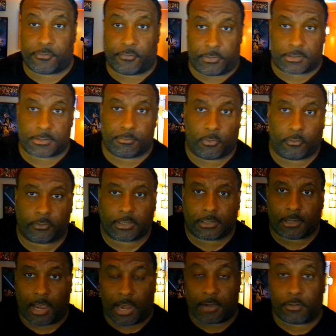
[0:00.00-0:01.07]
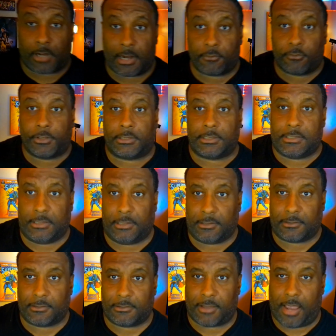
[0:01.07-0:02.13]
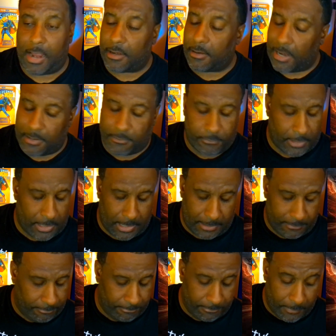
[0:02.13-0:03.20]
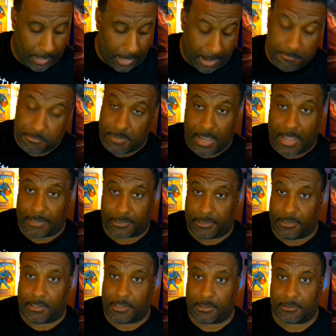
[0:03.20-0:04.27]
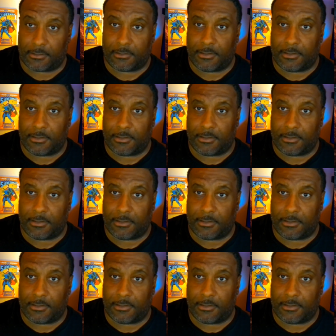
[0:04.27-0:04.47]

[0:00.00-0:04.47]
for this movie. I really did. I'm not kidding.